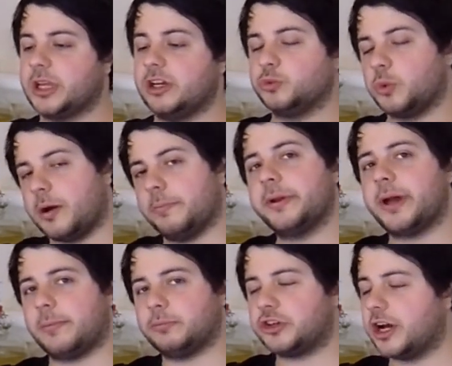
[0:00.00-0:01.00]
is what
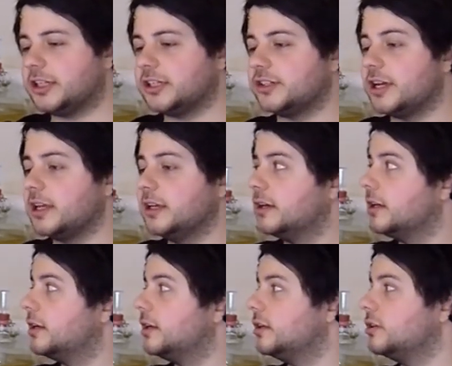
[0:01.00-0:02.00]
I'm trying to say.
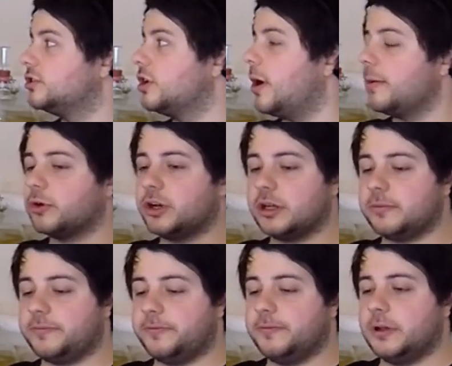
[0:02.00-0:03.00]
So I'm going
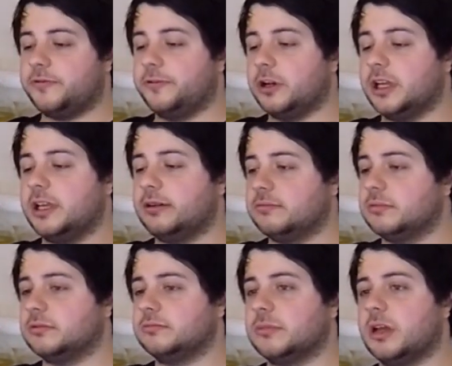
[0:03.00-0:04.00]
to fully
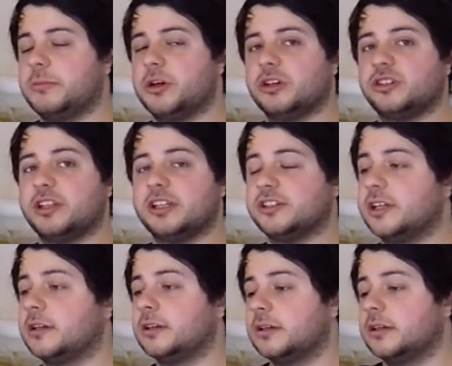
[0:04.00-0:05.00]
immerse this
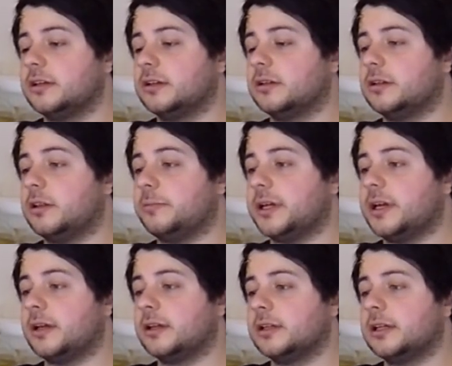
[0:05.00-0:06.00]
in the
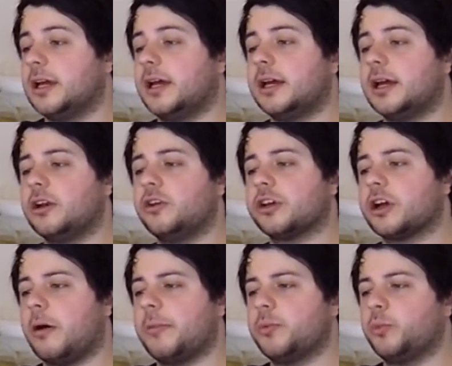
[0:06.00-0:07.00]
beer. Another
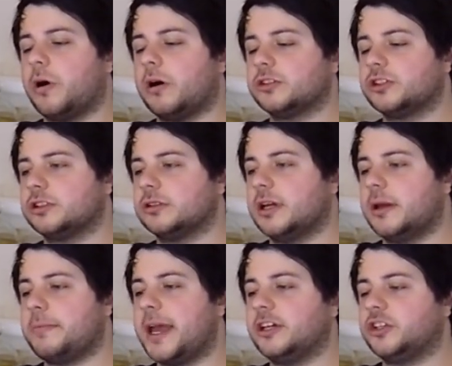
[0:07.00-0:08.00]
comment was,
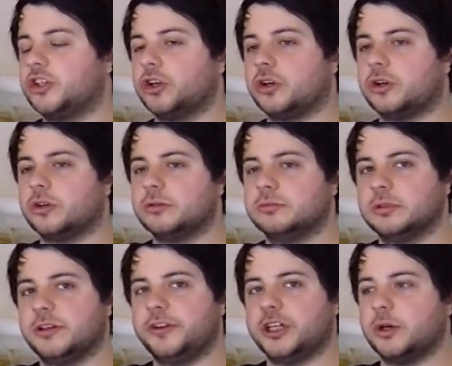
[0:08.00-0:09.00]
make sure
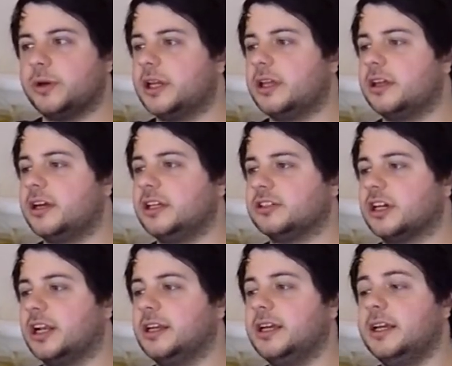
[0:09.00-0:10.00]
if you're doing it that it's
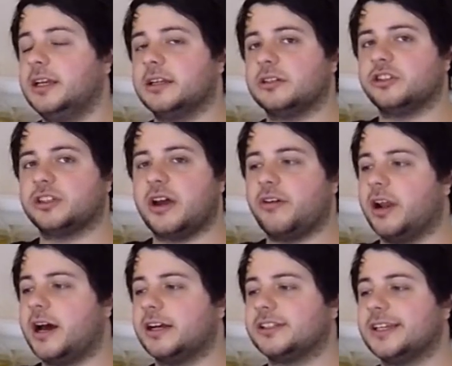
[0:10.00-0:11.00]
clean and
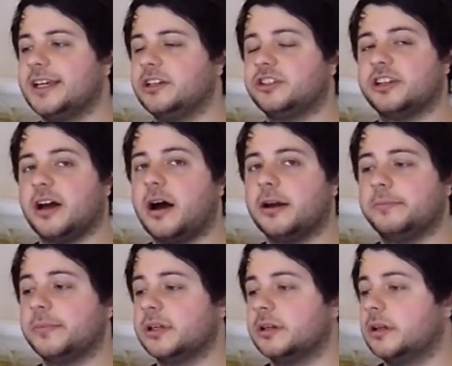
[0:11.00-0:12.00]
sterilised each
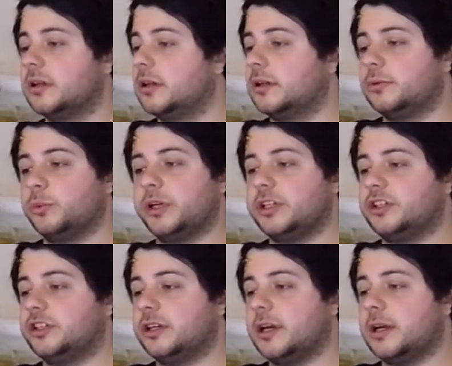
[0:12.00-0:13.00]
time,
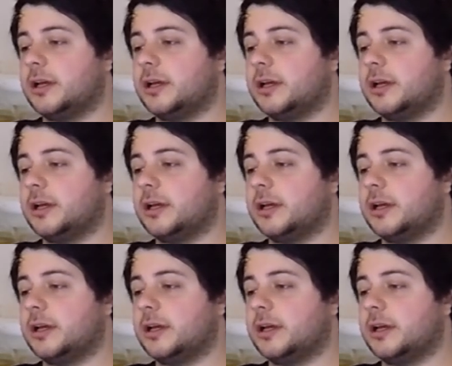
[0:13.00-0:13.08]
which